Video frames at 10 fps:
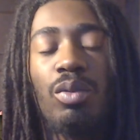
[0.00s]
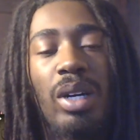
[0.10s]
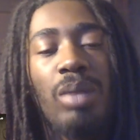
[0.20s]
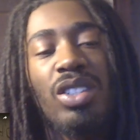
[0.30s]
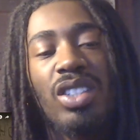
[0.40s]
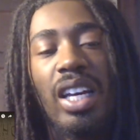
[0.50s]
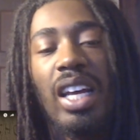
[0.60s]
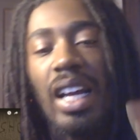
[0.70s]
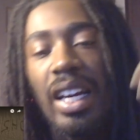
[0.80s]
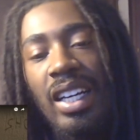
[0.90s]
But I'm just saying,
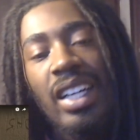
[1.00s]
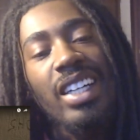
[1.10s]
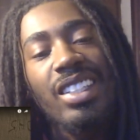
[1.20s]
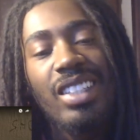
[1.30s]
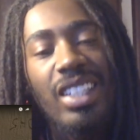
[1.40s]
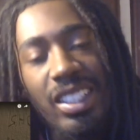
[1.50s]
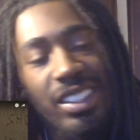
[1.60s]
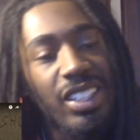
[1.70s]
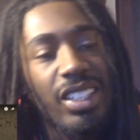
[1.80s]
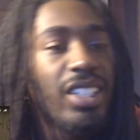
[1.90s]
like, is these
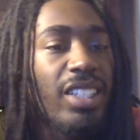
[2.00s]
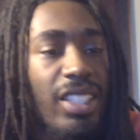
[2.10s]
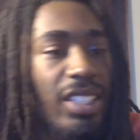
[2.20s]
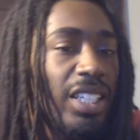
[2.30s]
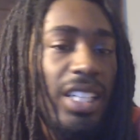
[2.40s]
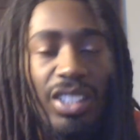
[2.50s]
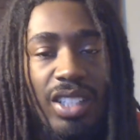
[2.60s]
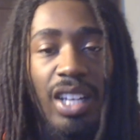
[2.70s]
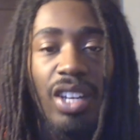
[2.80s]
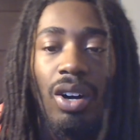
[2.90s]
the hood niggas
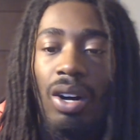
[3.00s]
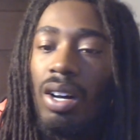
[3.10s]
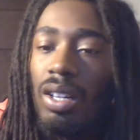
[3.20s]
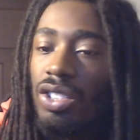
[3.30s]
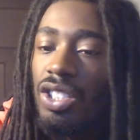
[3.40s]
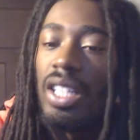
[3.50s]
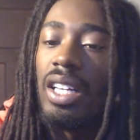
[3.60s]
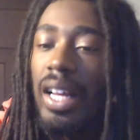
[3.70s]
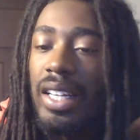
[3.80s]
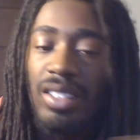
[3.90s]
and y'all shit?
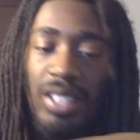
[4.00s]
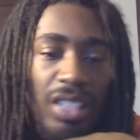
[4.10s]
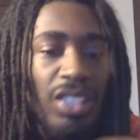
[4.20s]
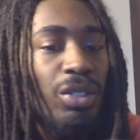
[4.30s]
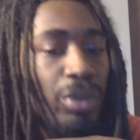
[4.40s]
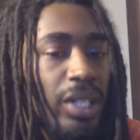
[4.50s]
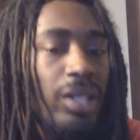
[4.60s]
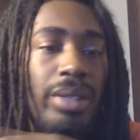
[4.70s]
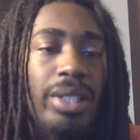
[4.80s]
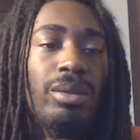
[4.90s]
Like, is these the real,
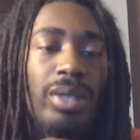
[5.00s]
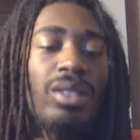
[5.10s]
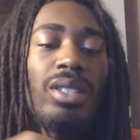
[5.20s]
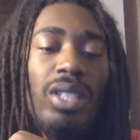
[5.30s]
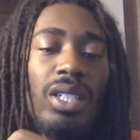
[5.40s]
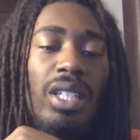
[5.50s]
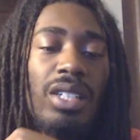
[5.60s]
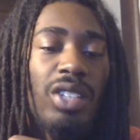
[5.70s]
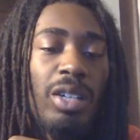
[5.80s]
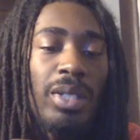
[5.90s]
real, real hood
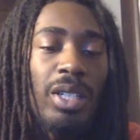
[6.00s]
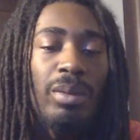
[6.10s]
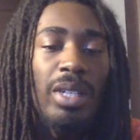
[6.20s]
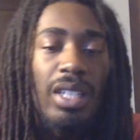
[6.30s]
niggas? Let me know, man.